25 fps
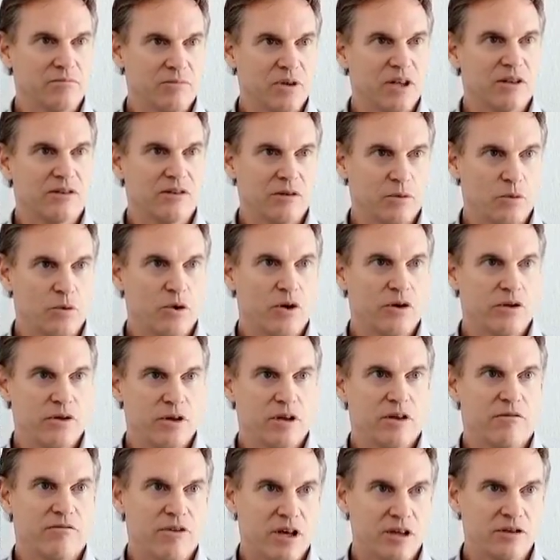is it worth
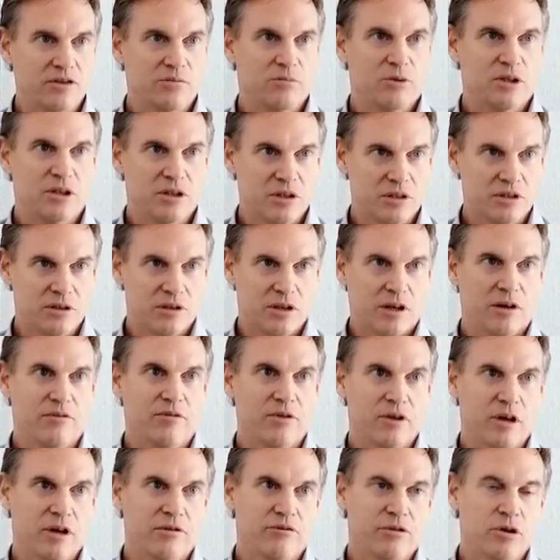the investment
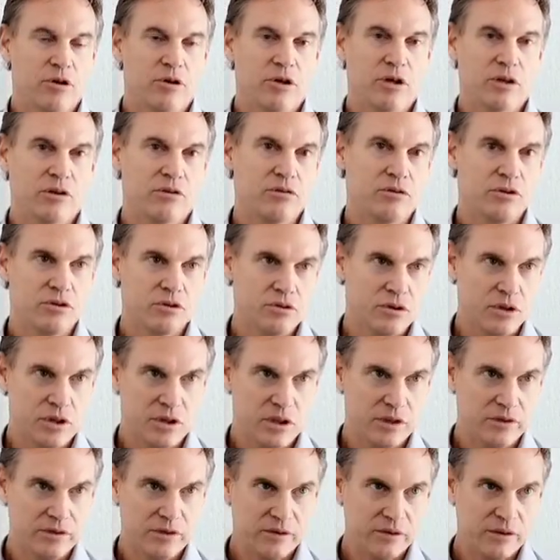of going to a joint
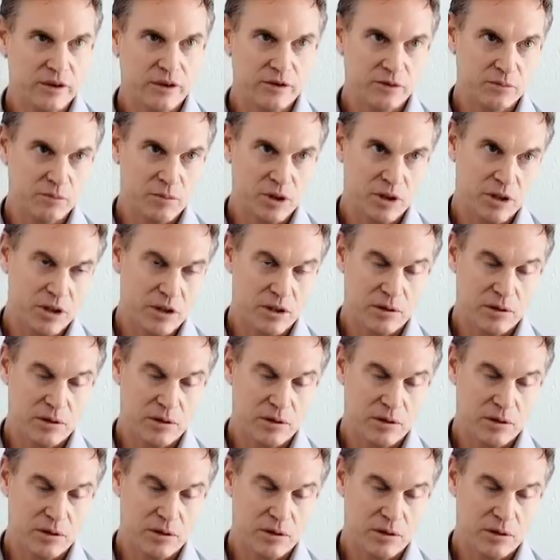needs assessment?